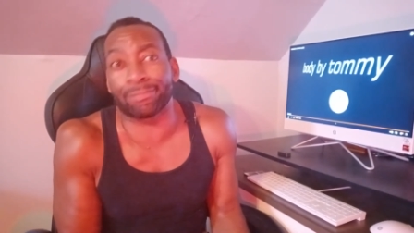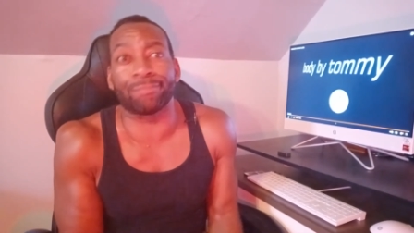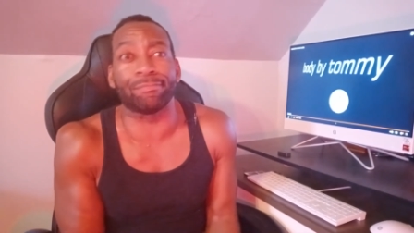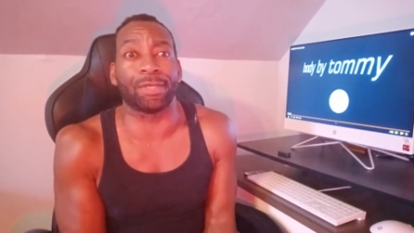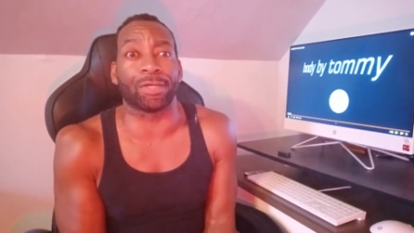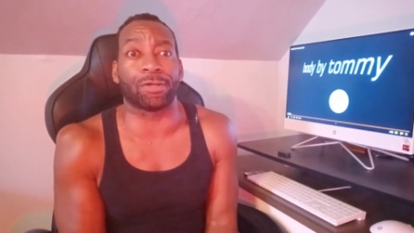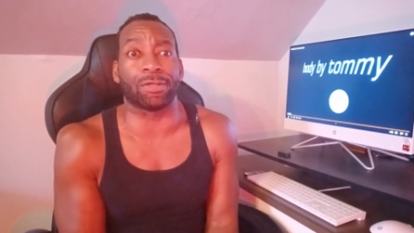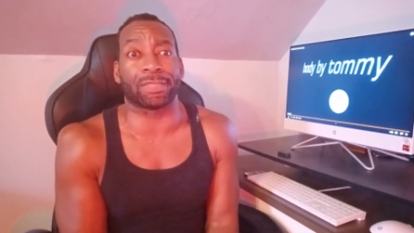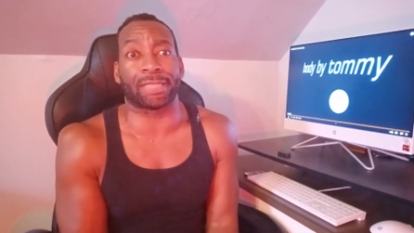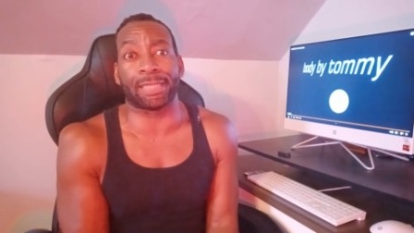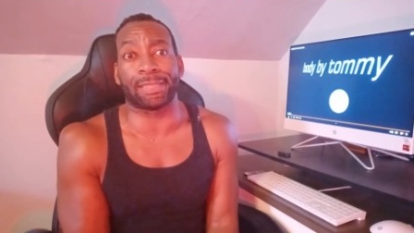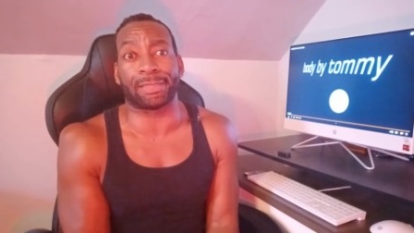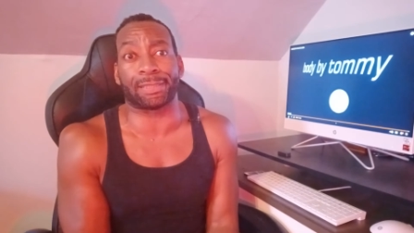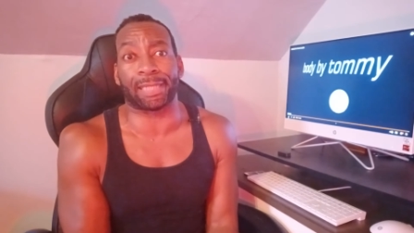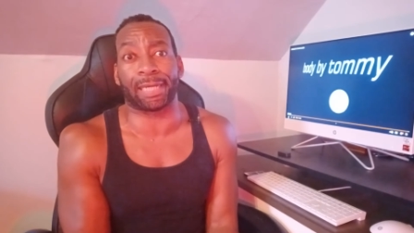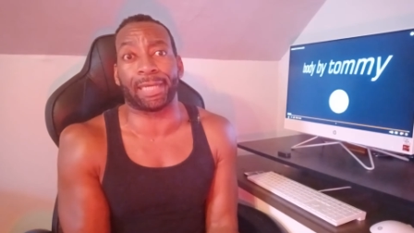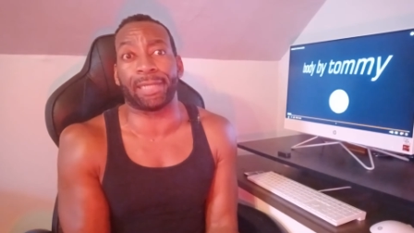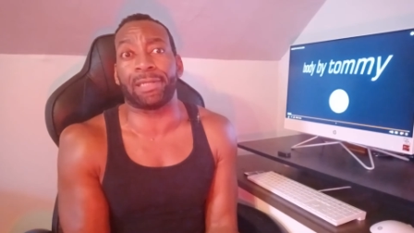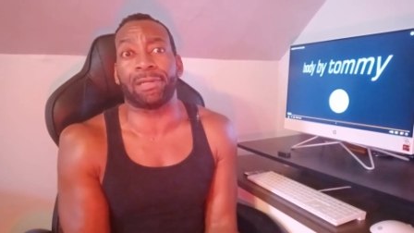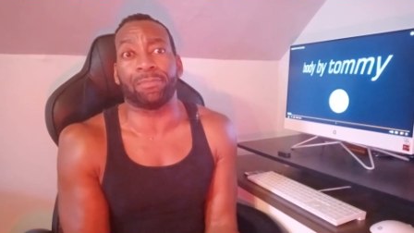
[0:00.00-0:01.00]
Because they
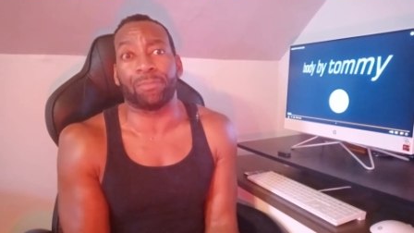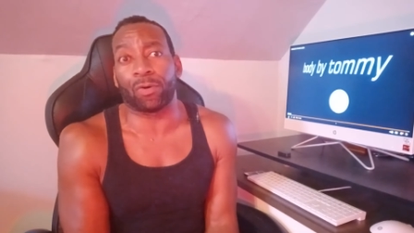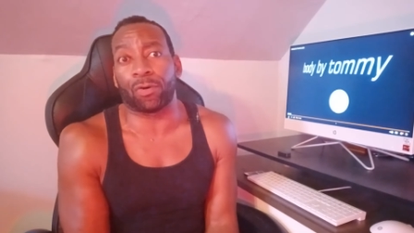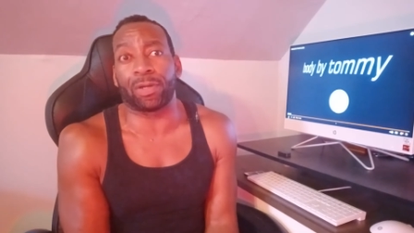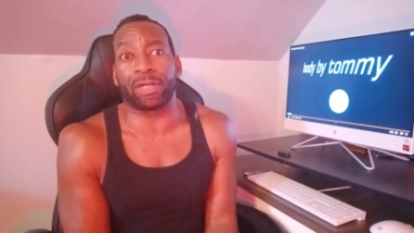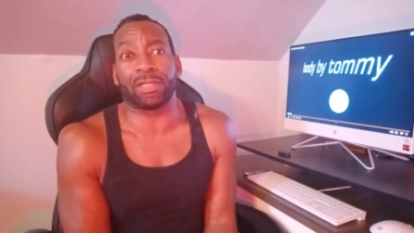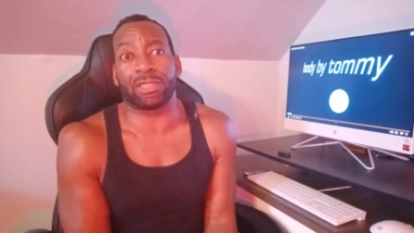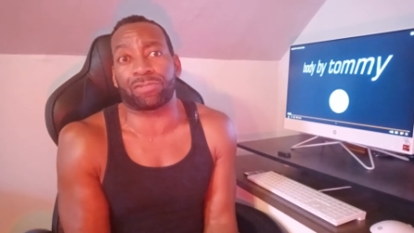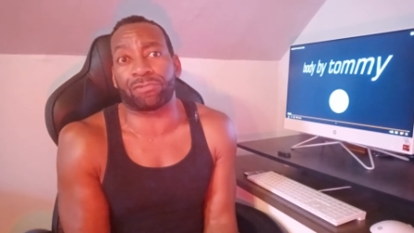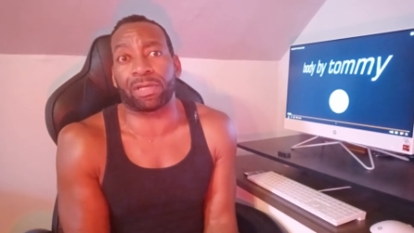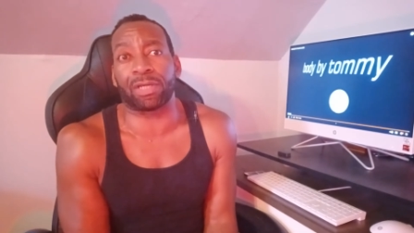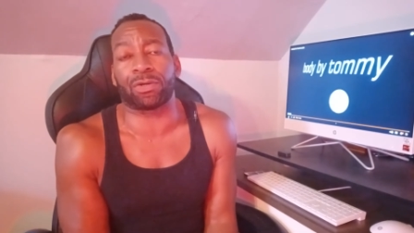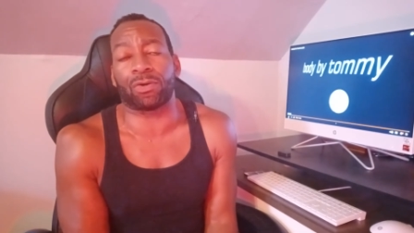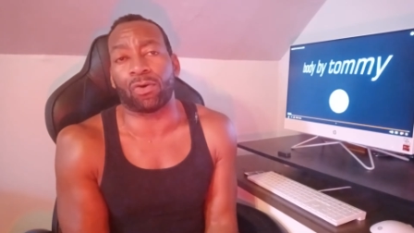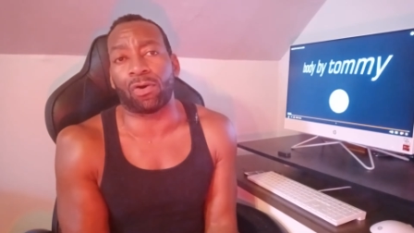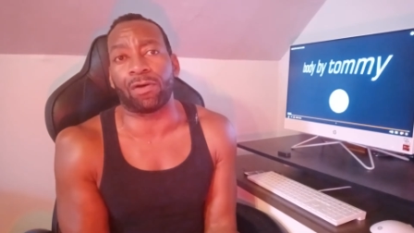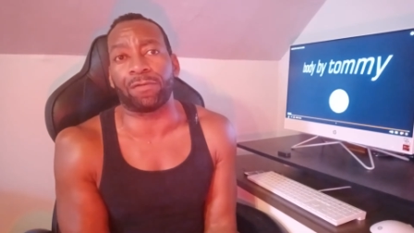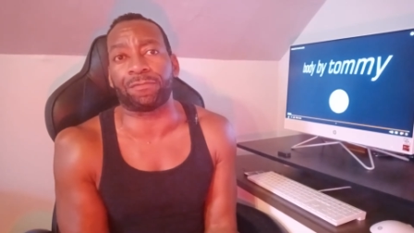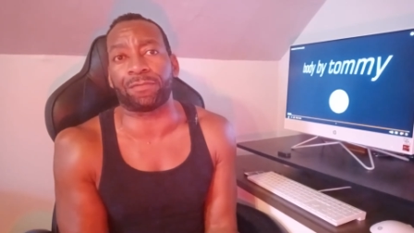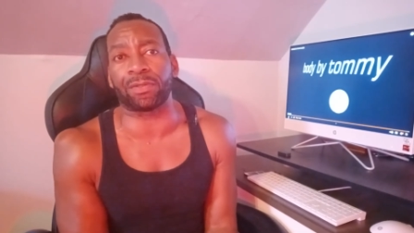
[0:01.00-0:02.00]
say in the morning, drink
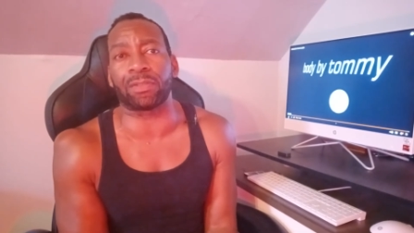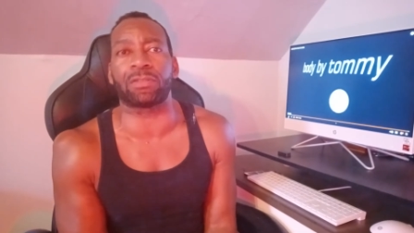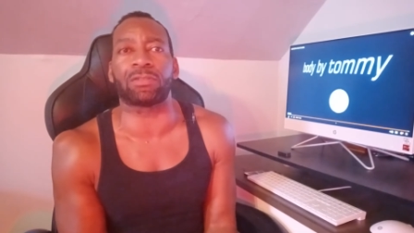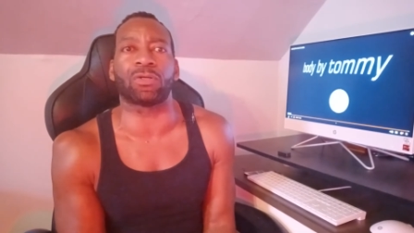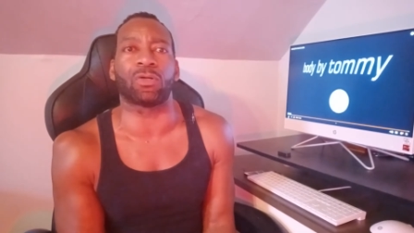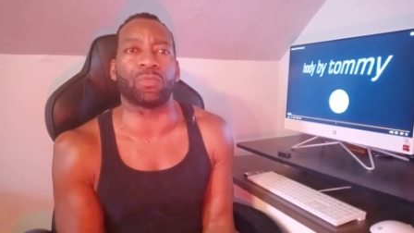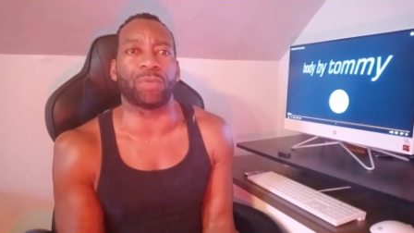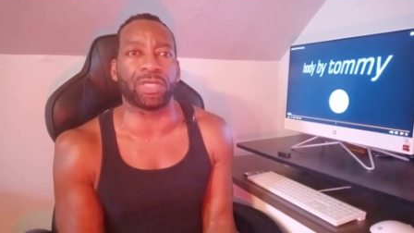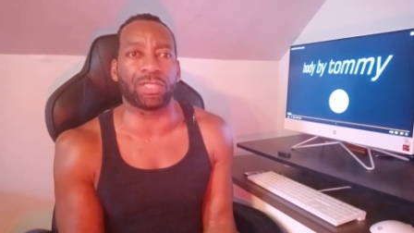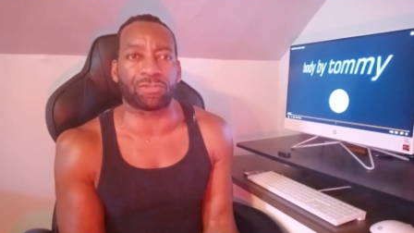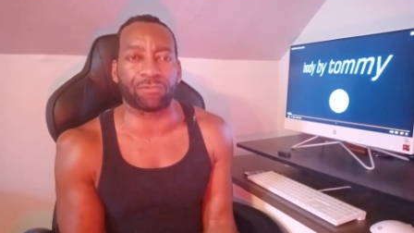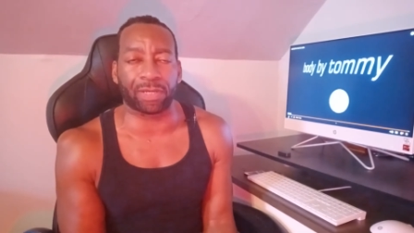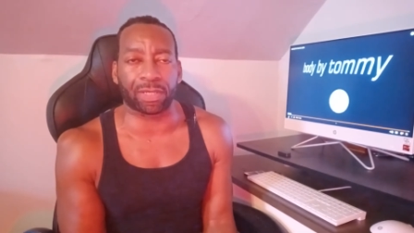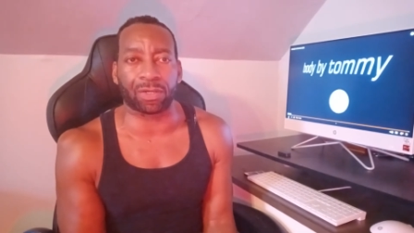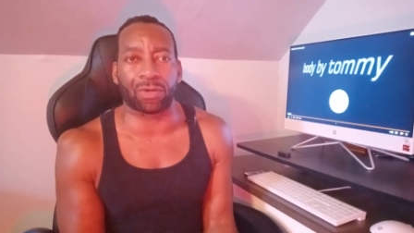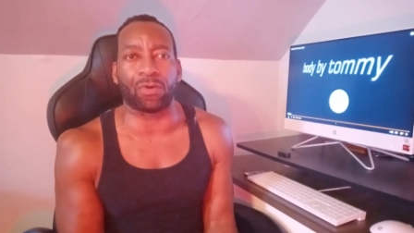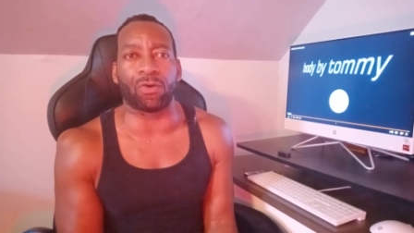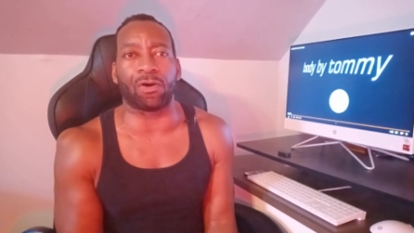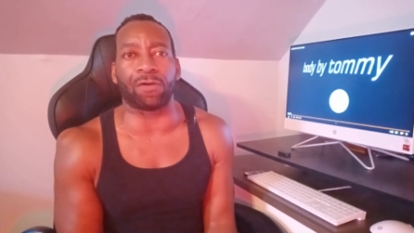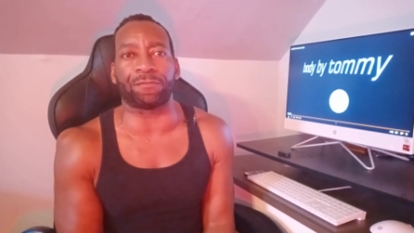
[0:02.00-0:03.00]
coffee. So we
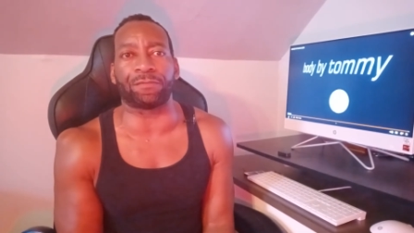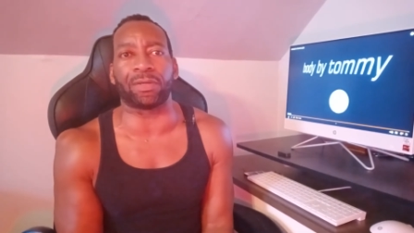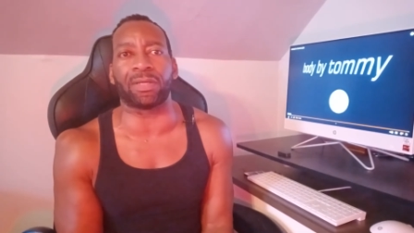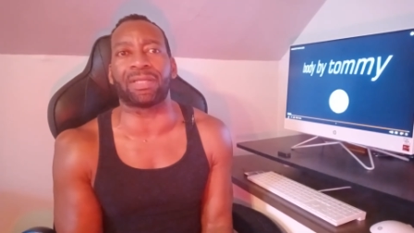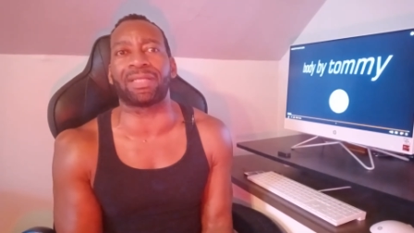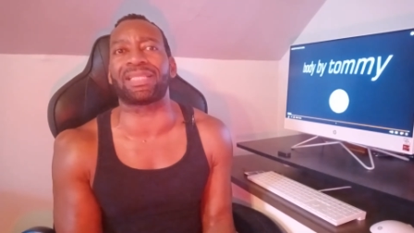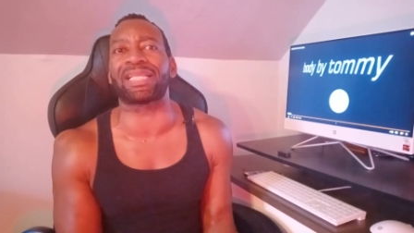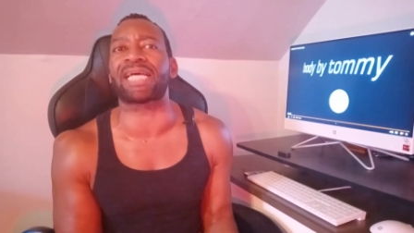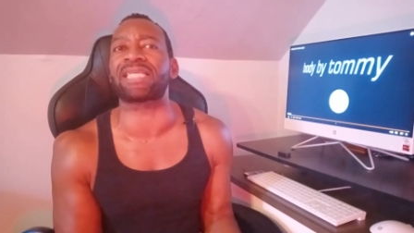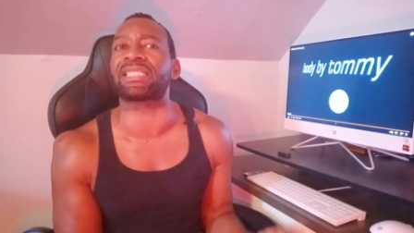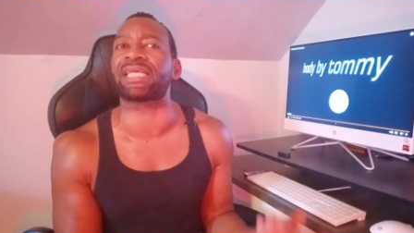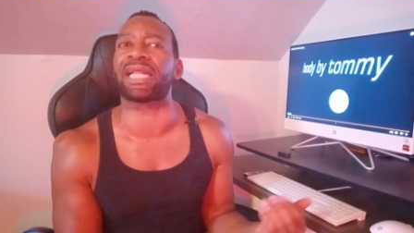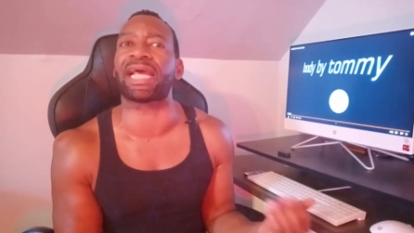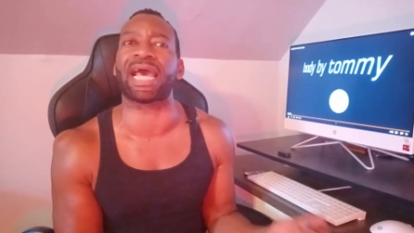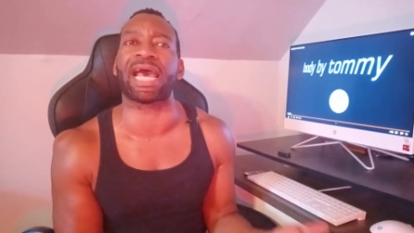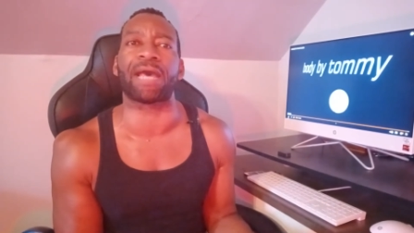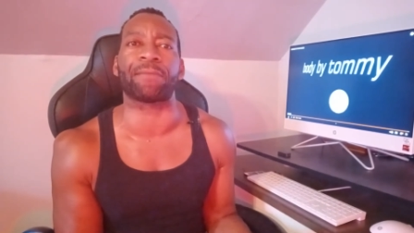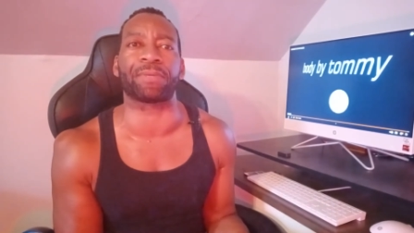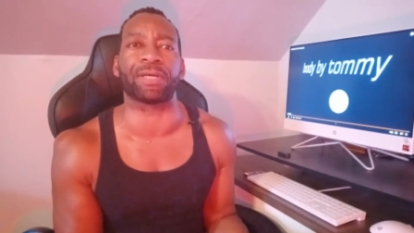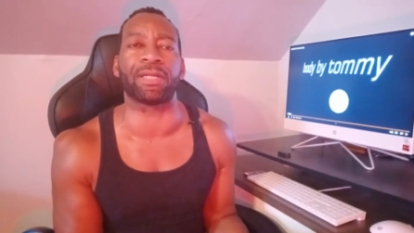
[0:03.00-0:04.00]
drink coffee. That's a
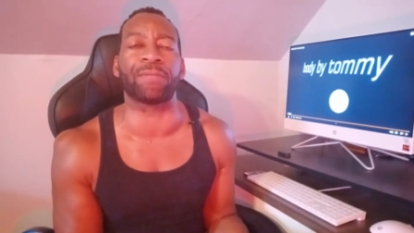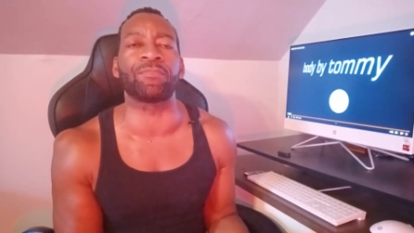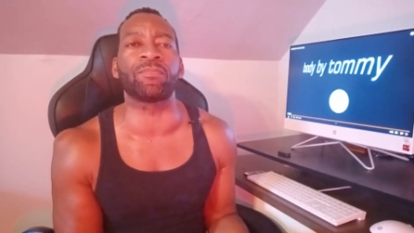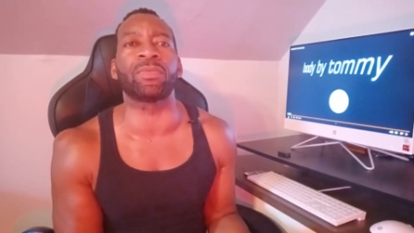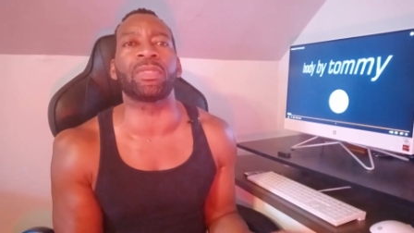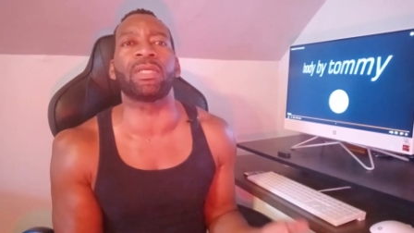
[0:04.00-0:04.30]
habit.